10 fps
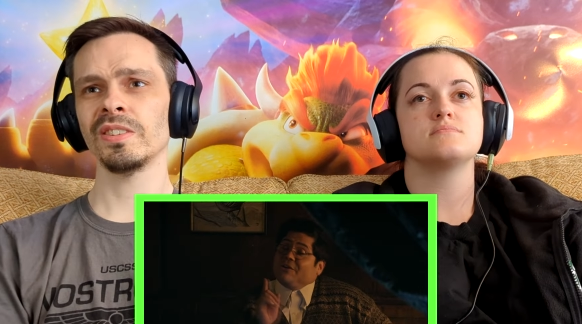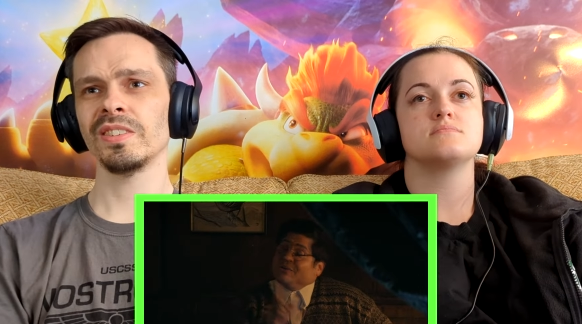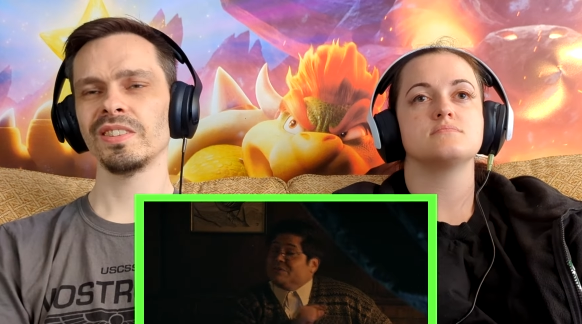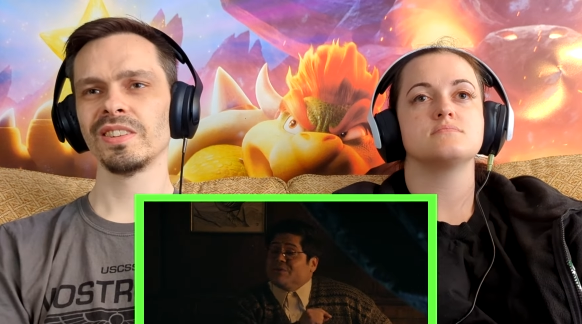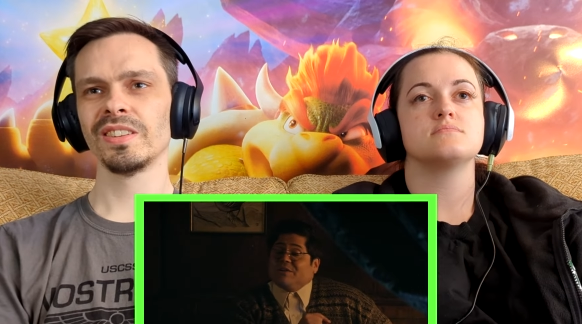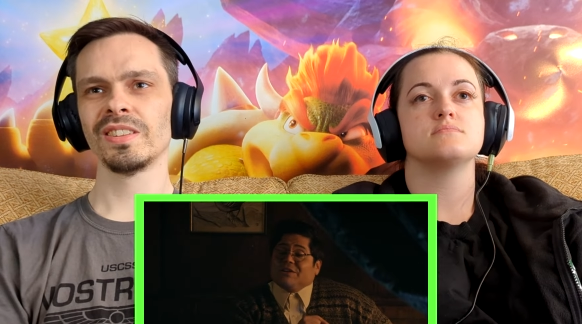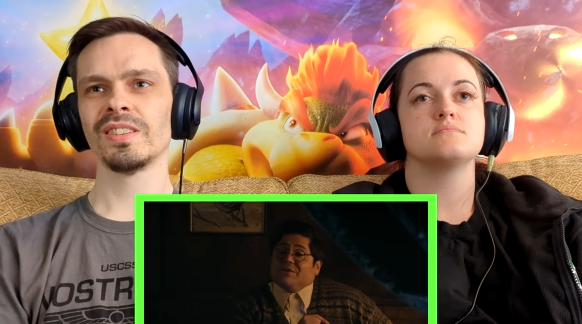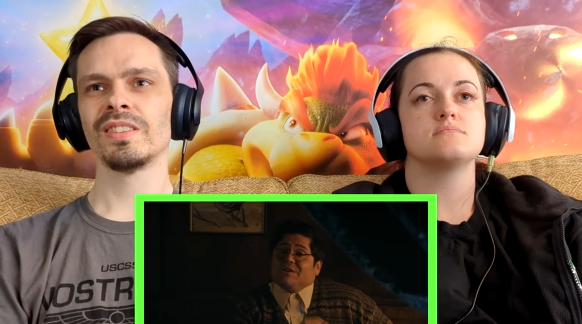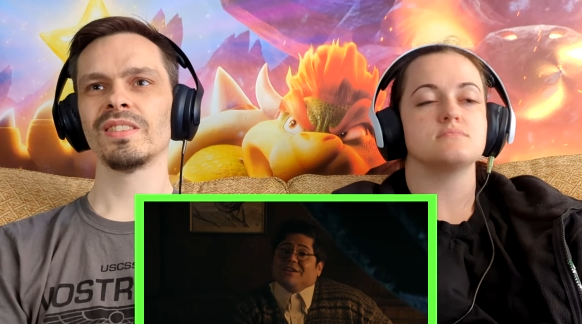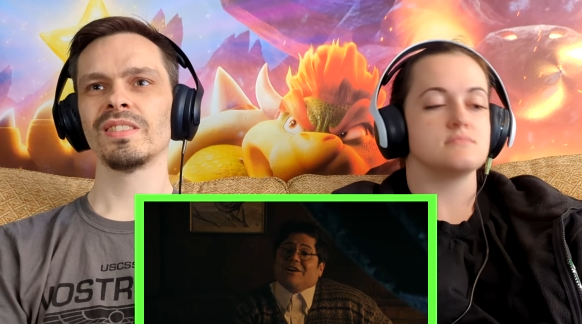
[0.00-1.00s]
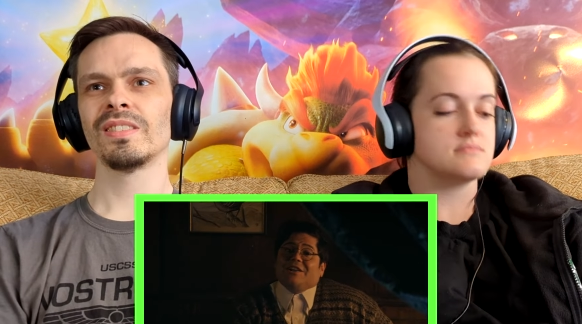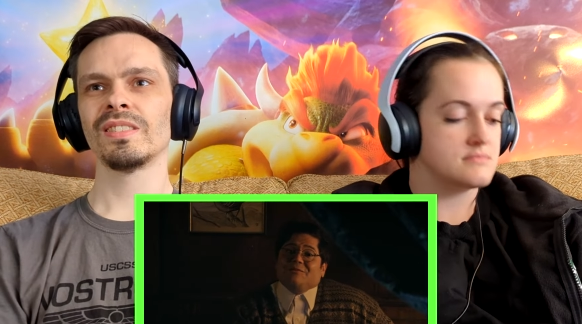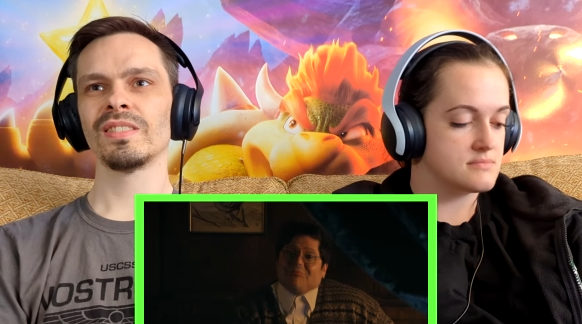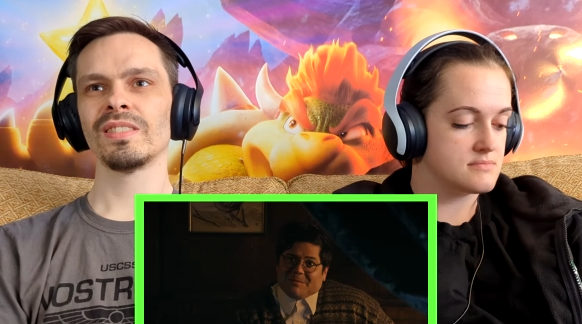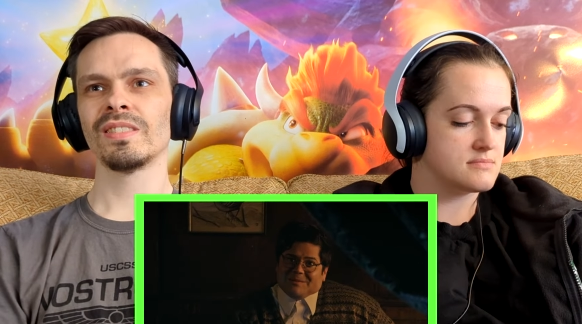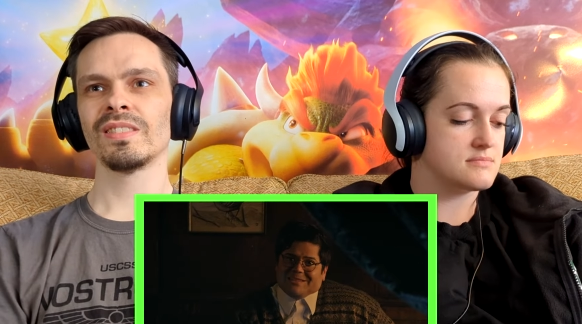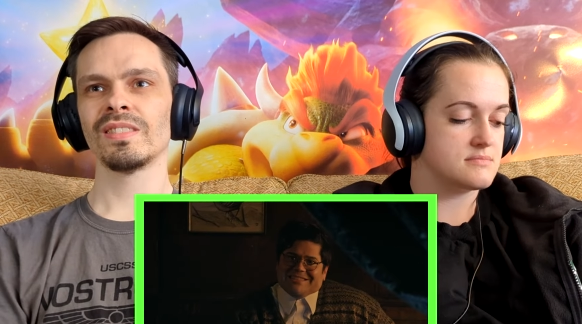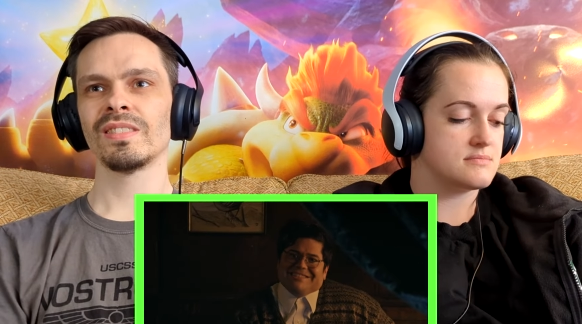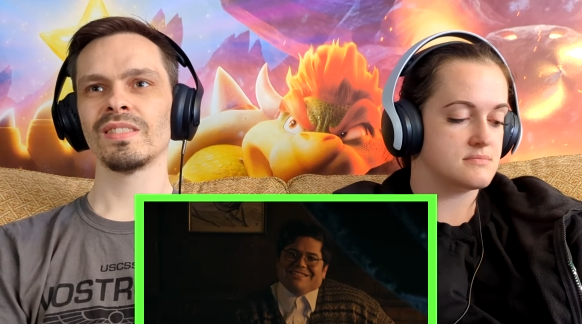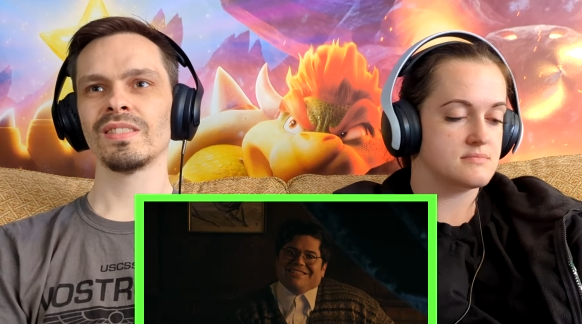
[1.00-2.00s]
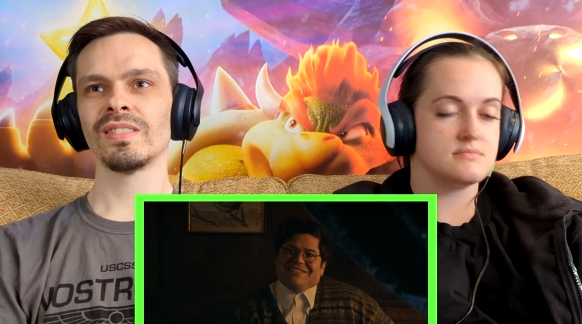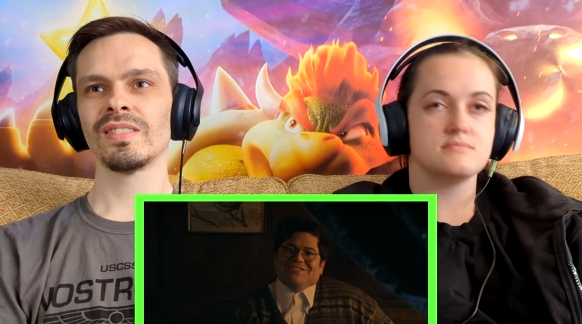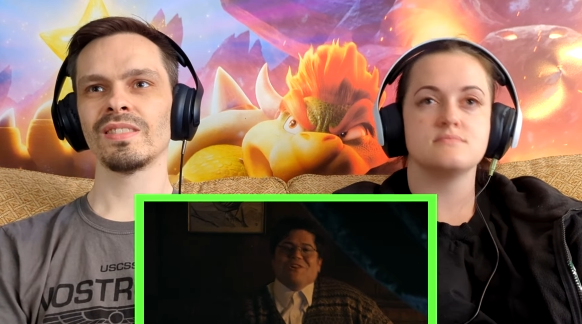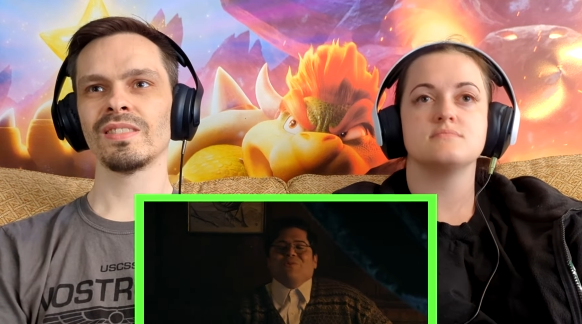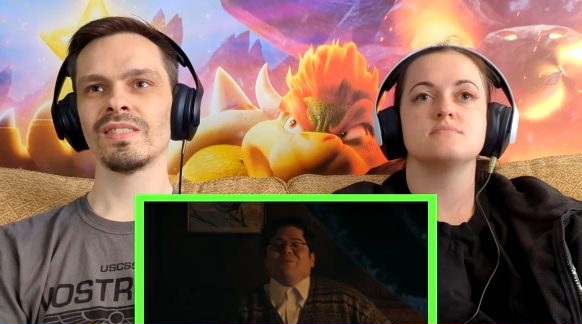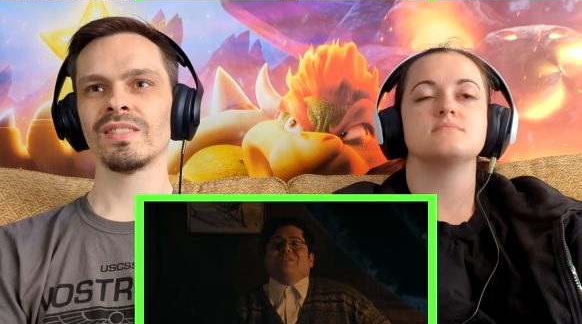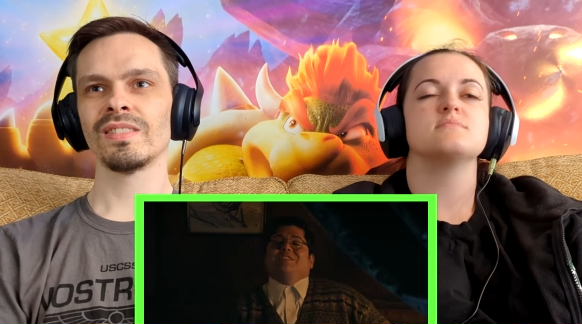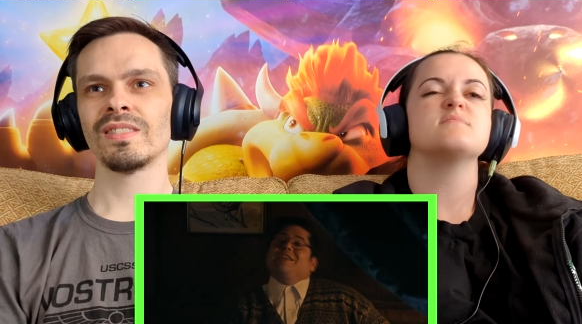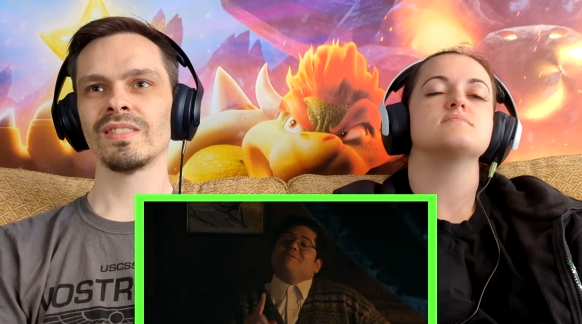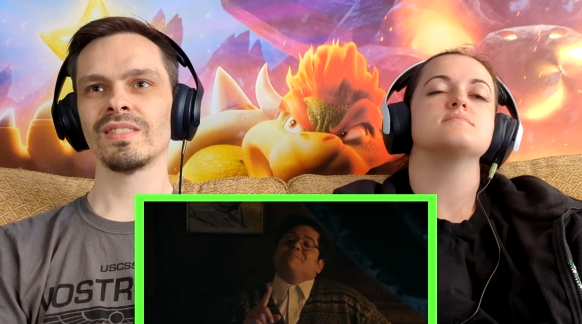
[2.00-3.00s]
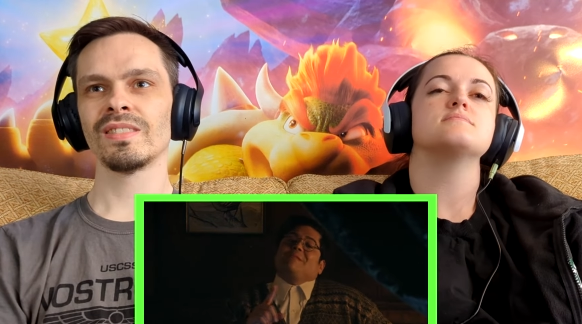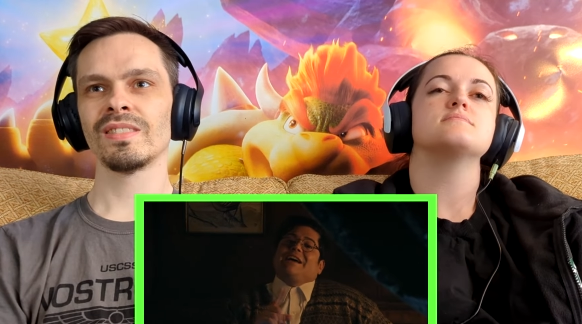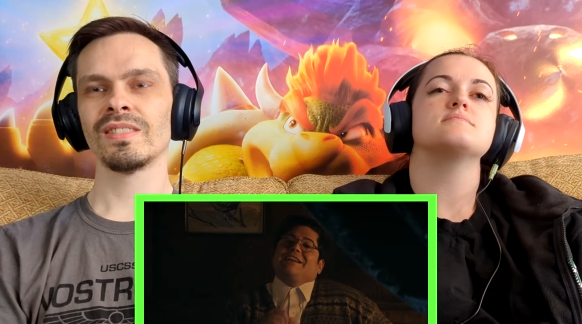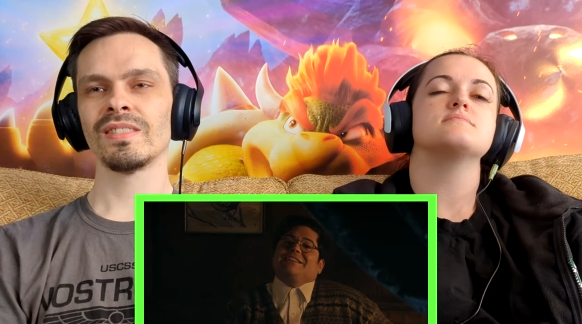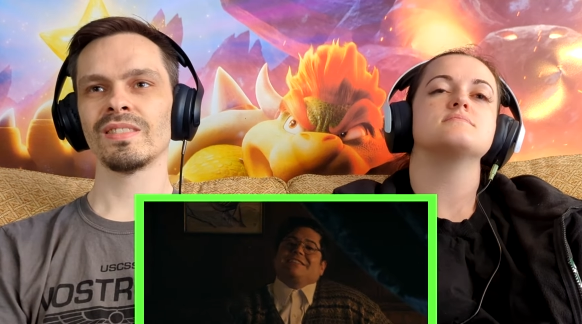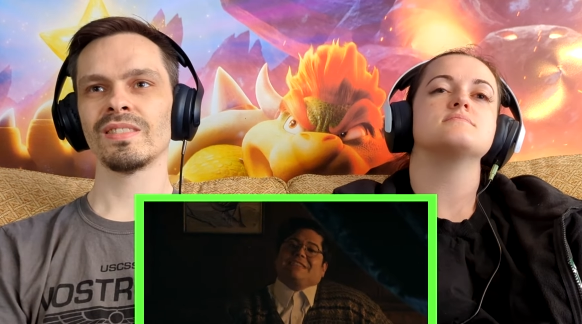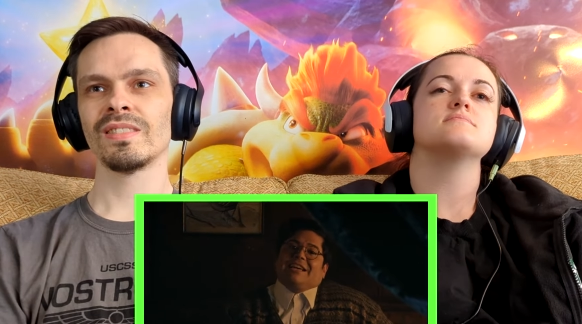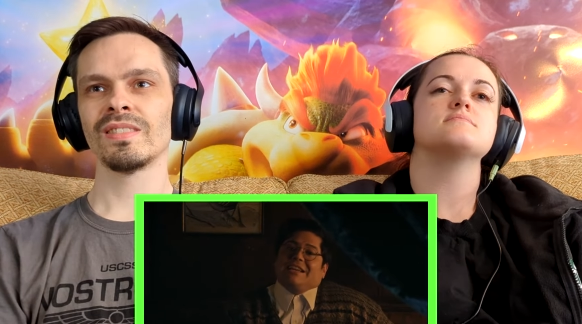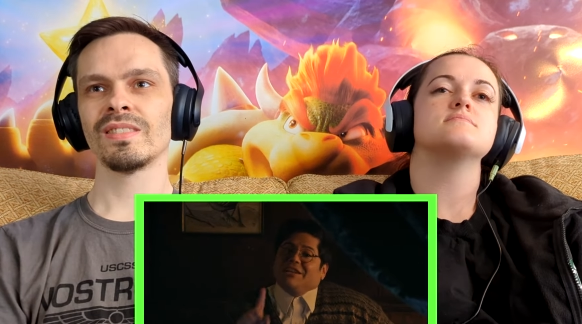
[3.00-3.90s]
Speaker 1: Also included Colin Robinson in the deal, which they replied and said